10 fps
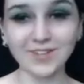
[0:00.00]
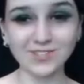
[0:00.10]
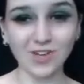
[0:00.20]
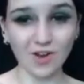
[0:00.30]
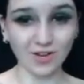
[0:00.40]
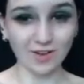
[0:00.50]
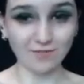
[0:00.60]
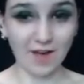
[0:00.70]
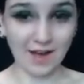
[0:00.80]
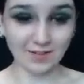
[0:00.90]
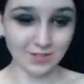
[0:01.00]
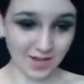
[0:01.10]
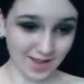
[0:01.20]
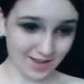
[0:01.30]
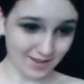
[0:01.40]
exotic effect,
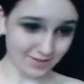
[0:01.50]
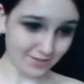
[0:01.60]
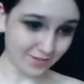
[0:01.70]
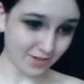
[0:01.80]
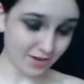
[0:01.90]
and